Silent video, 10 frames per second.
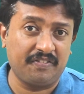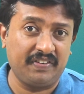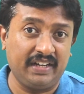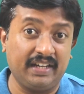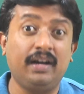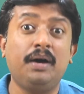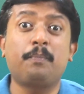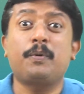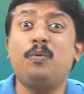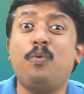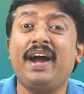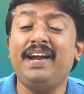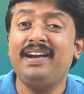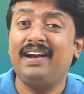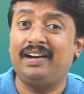of India
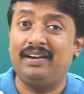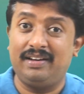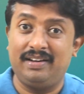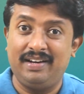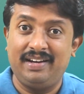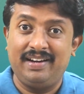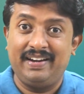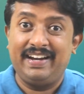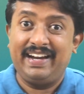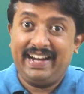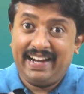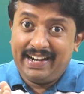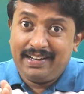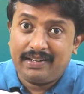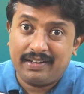provided
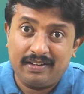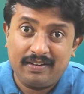it